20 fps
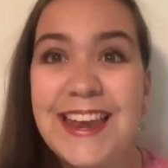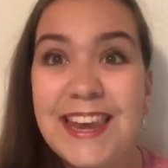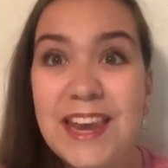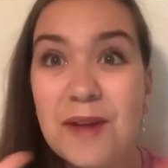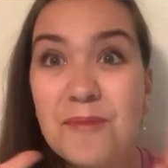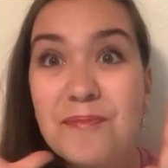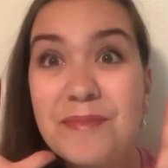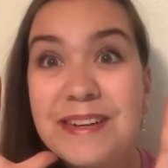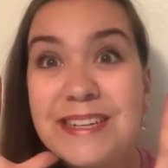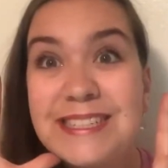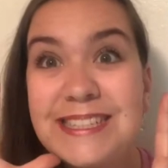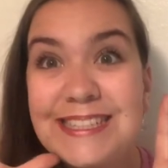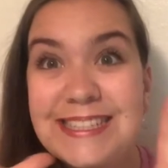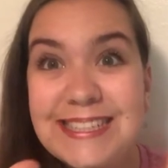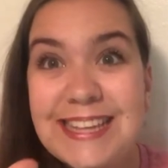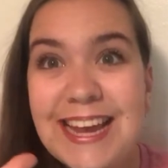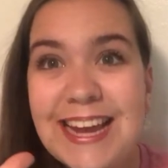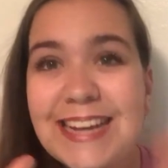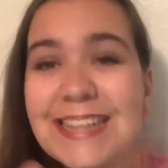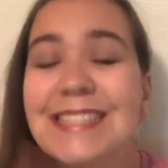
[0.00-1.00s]
Number
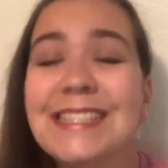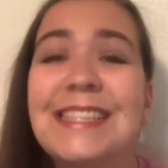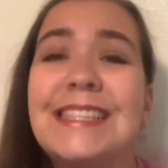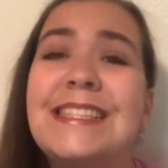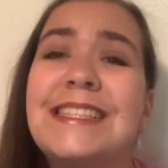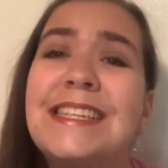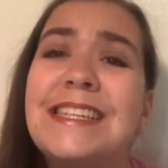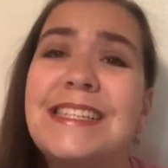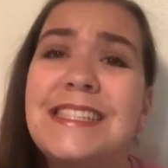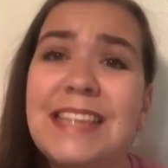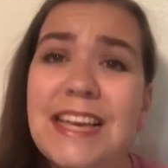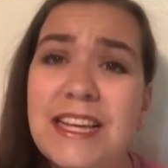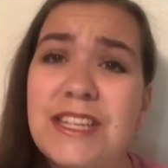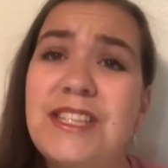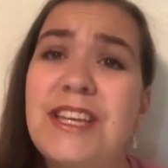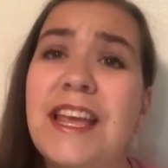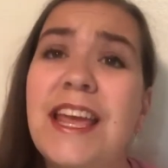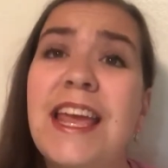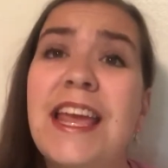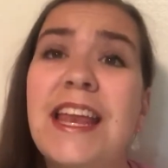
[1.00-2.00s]
six is to ditch
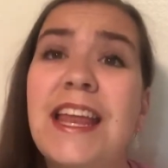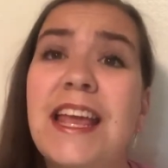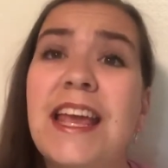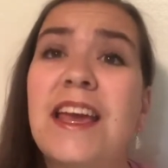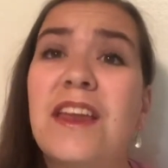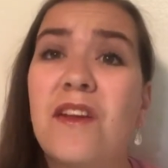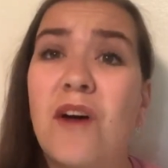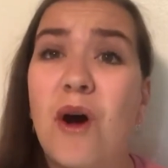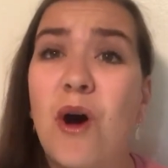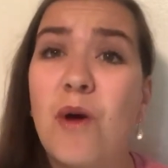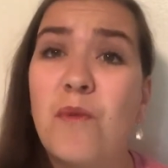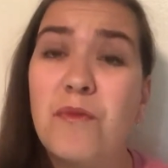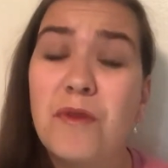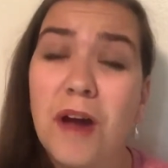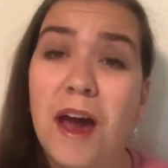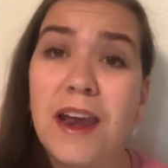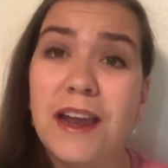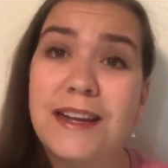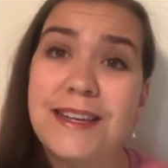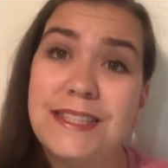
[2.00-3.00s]
any and all
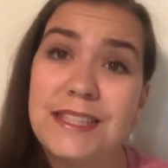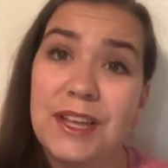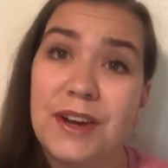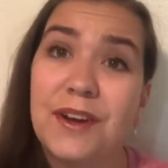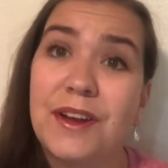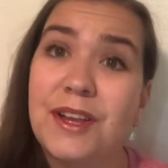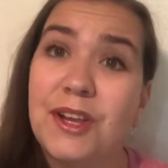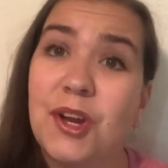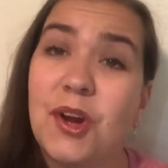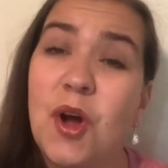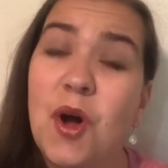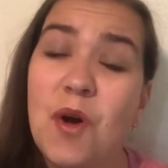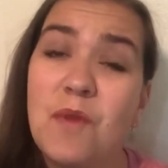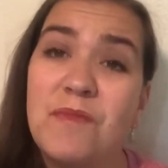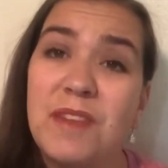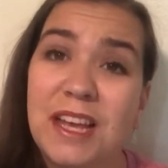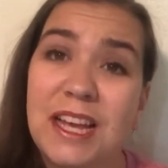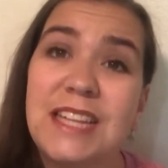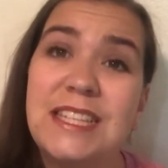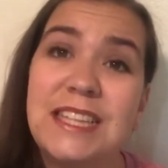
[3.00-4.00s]
products that are in your home
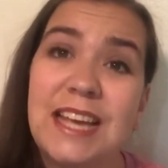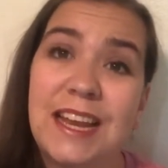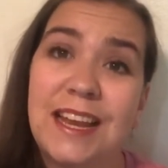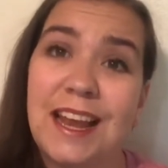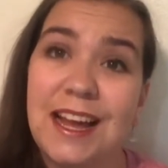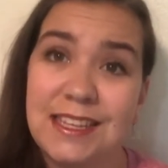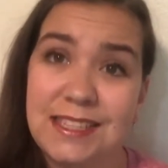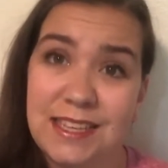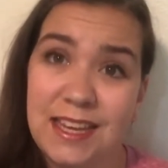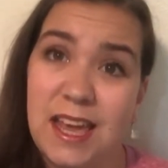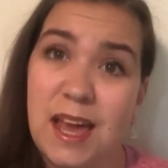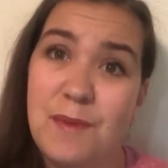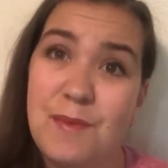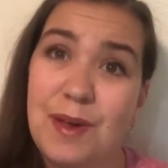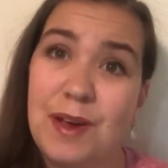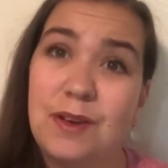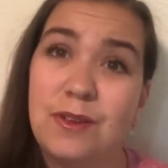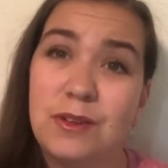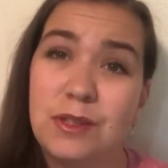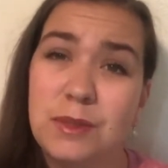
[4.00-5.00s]
that contain nasty
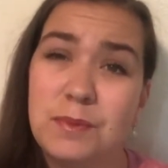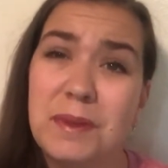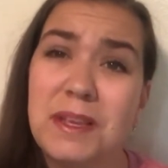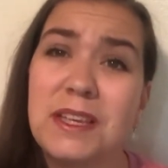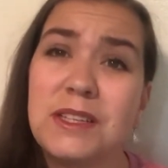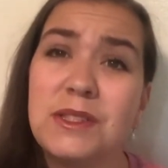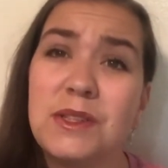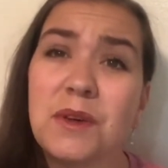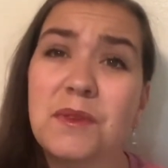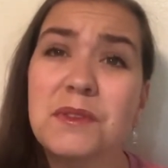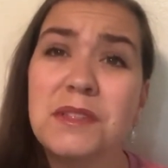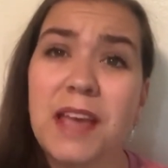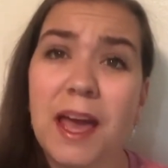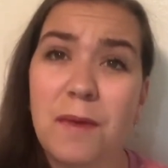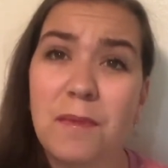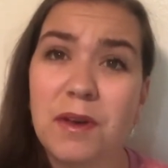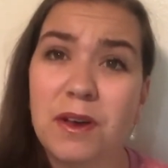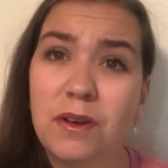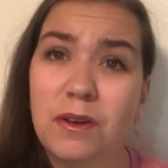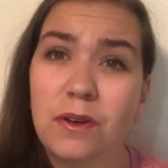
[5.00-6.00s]
chemicals, because those
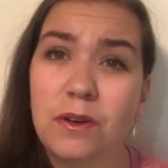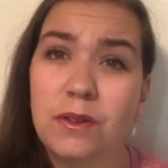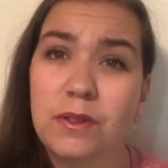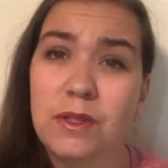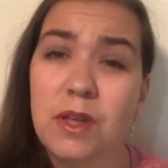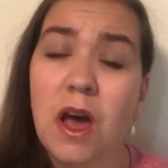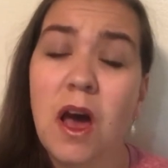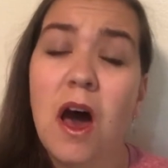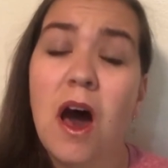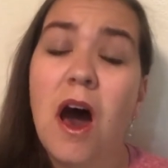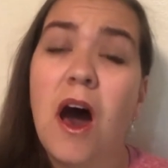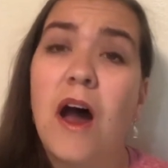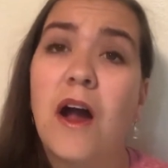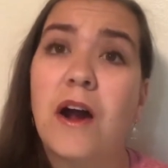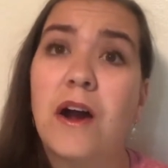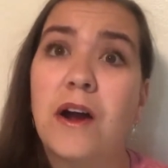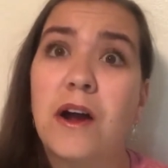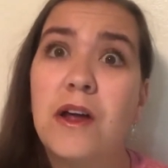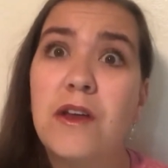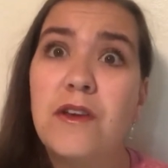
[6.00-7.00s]
chemicals
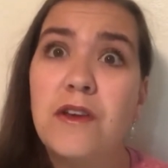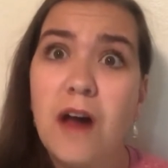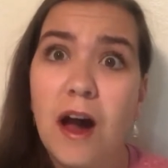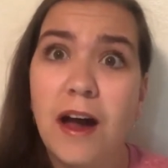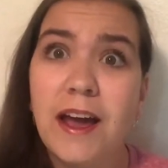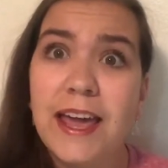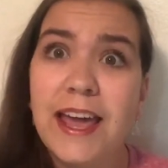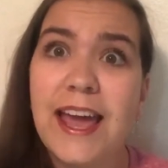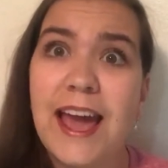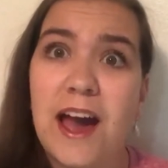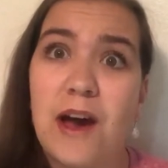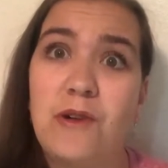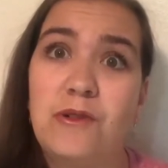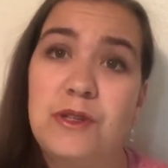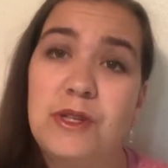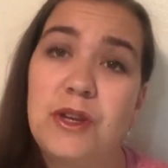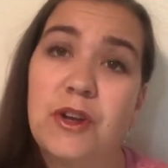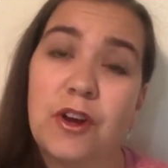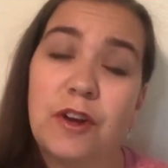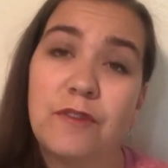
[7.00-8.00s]
are knocking
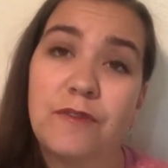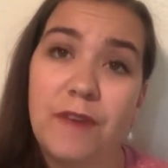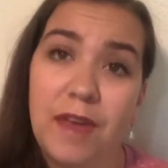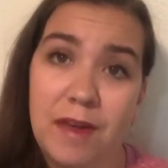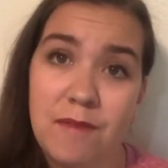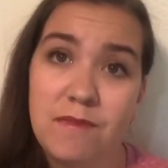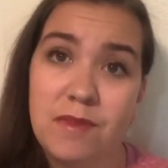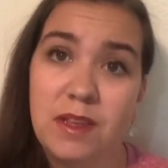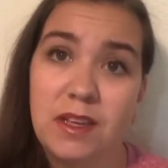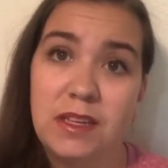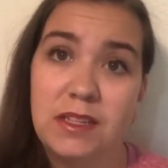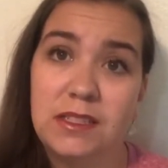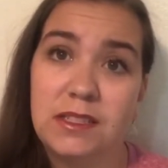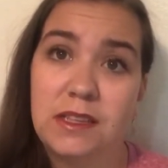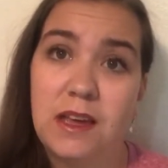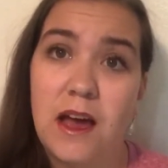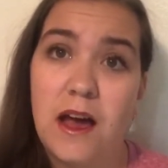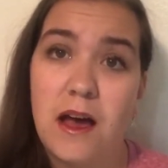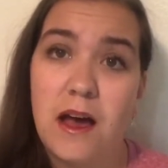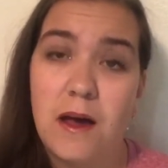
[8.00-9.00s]
out your family's
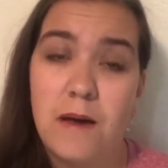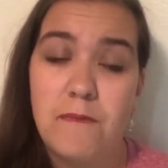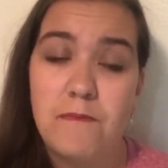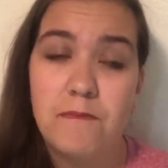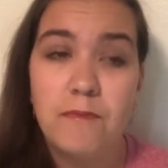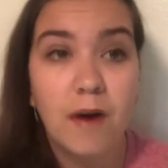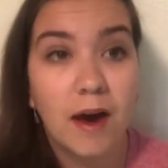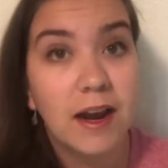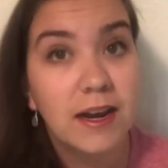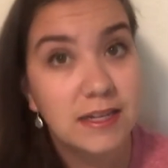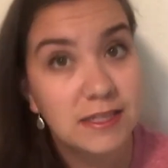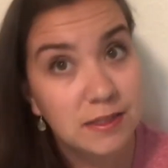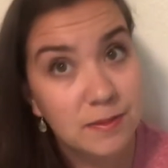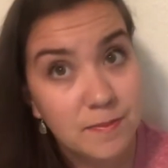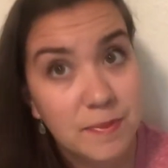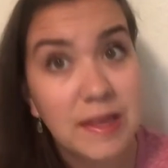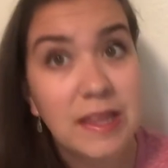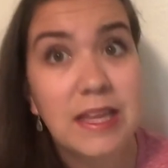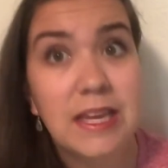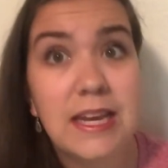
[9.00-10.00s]
body's
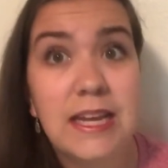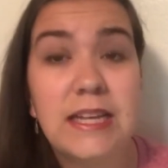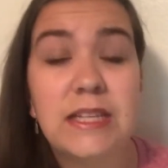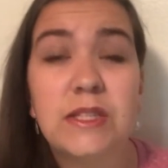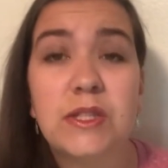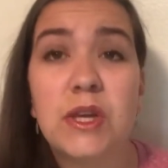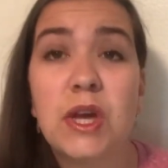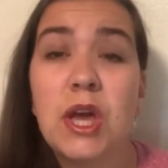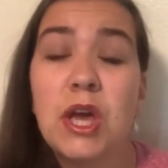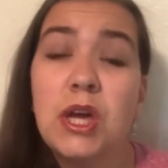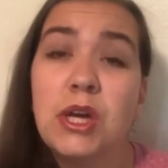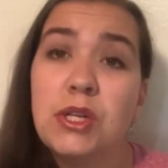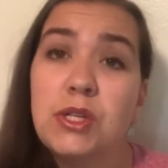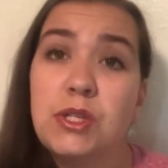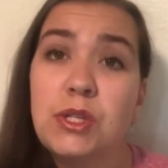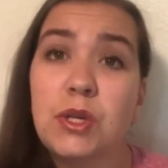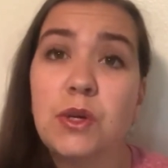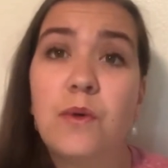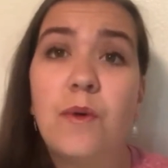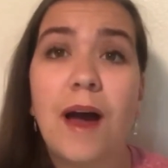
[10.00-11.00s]
abilities
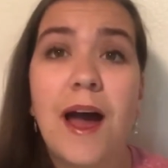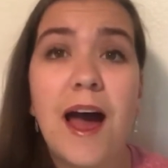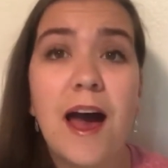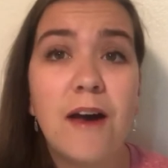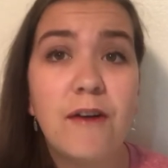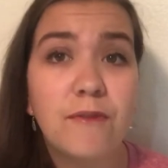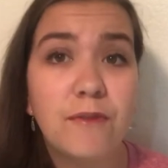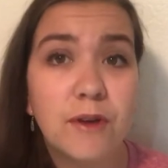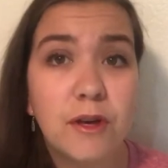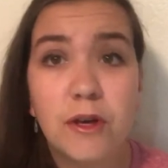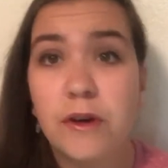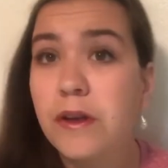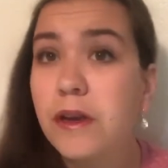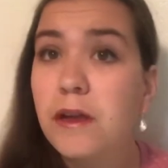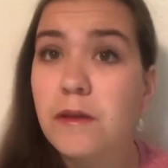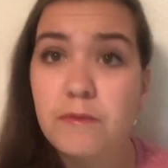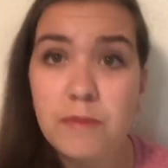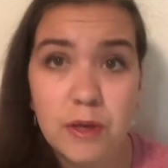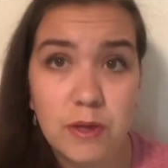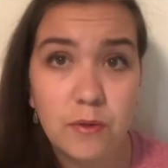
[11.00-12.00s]
to have good
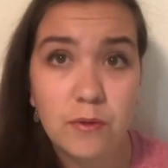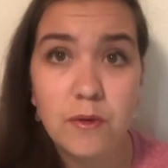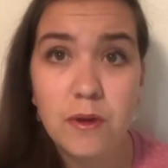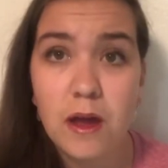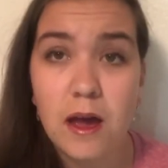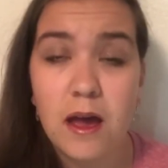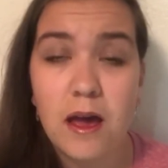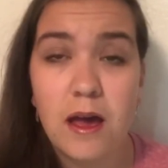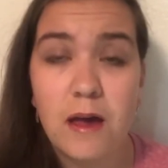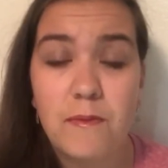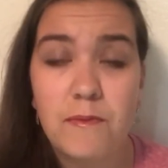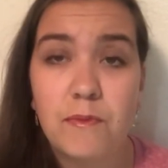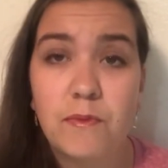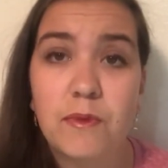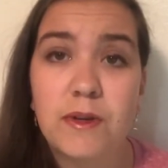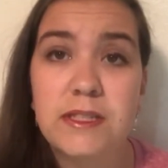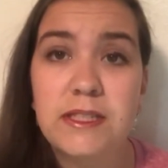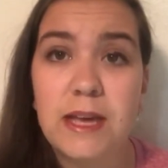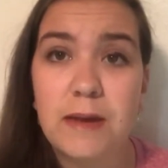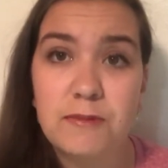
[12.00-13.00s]
immune
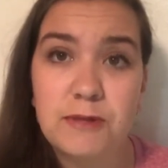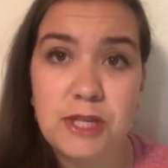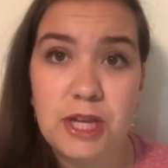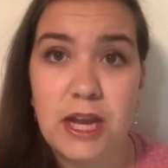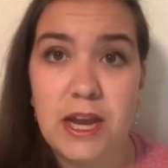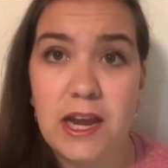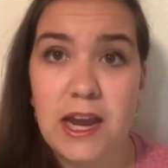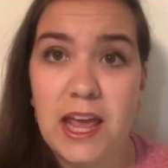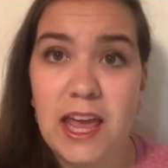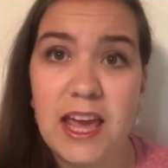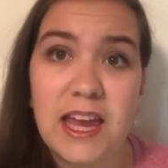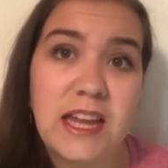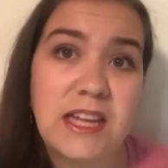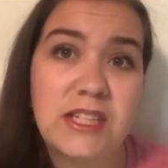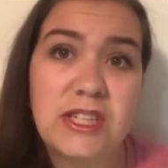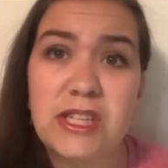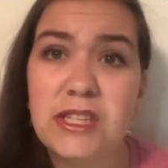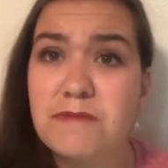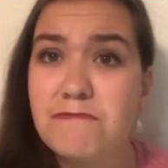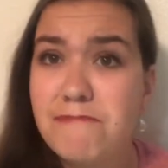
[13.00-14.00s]
reception, and
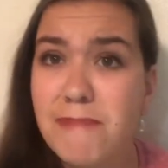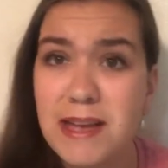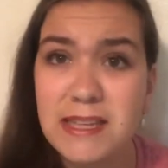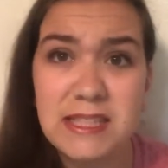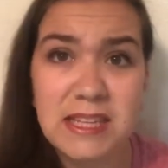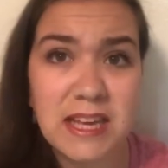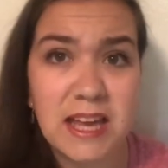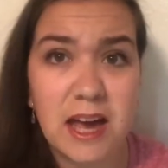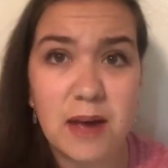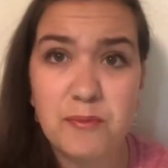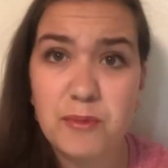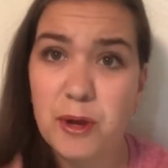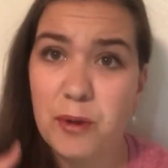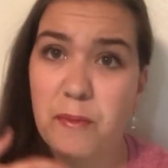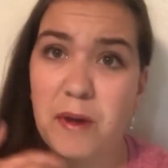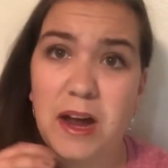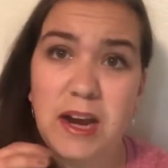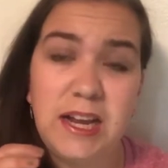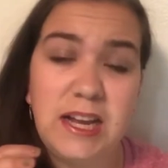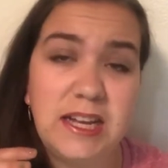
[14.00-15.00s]
it's just messing up your
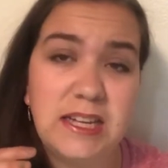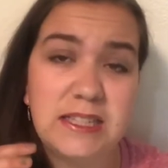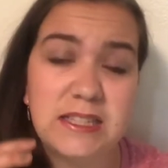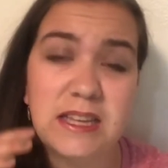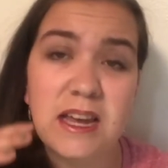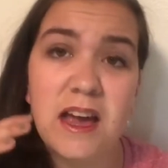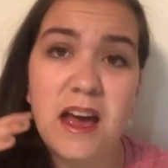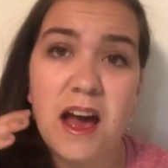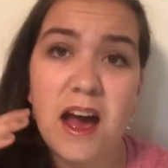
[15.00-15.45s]
body's